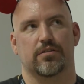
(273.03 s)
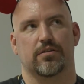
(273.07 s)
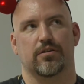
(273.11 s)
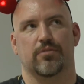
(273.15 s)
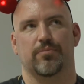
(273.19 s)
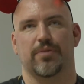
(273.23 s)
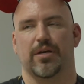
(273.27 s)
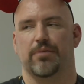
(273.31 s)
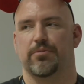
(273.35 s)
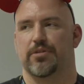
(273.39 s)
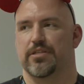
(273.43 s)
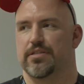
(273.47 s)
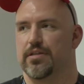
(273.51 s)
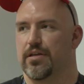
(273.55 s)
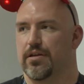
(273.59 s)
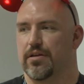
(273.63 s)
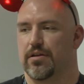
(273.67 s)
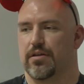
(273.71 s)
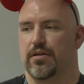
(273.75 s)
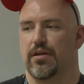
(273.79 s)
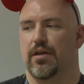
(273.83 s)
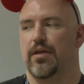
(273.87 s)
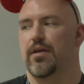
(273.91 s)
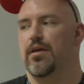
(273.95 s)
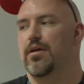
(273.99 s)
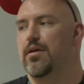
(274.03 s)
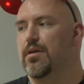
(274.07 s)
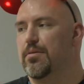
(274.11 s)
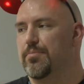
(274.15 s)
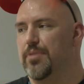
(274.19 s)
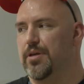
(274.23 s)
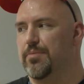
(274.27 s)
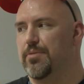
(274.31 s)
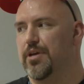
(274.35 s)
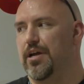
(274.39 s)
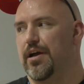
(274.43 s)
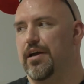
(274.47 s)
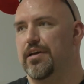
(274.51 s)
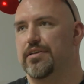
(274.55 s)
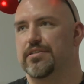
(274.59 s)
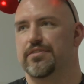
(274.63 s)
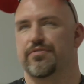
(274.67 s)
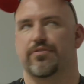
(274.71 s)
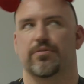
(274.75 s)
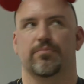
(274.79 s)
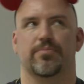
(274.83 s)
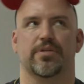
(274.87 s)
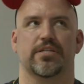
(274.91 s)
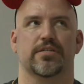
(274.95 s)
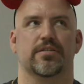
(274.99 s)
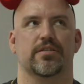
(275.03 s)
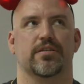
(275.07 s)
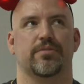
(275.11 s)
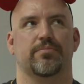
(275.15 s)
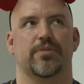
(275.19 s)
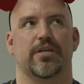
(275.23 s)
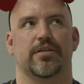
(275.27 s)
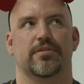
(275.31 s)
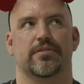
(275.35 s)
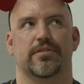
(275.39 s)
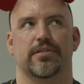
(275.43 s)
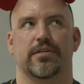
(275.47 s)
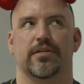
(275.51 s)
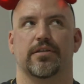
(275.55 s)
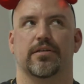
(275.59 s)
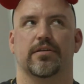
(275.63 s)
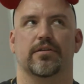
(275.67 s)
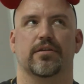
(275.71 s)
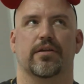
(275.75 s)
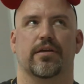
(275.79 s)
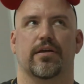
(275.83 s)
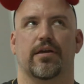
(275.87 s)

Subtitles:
you'll be able to take PBIs from PCBSD